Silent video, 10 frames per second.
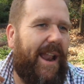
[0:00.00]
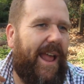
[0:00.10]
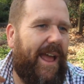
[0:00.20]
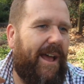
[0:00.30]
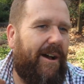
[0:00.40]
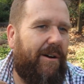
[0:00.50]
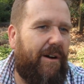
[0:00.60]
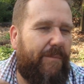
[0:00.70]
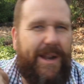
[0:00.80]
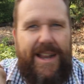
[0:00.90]
how
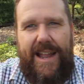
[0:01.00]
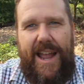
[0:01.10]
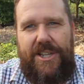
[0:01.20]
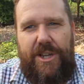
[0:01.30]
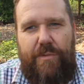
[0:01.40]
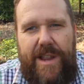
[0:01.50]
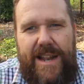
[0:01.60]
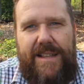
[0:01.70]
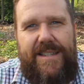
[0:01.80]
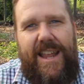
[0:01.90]
I've been engaging
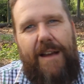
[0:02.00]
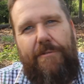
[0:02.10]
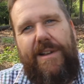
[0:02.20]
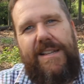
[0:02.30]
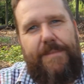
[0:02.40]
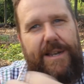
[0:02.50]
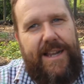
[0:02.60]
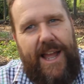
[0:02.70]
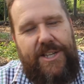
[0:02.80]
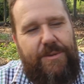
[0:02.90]
readers and how readers have been
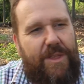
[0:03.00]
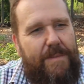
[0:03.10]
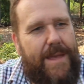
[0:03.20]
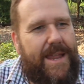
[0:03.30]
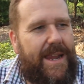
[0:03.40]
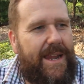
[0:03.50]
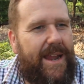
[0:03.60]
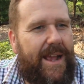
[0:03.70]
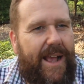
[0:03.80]
engaging with me,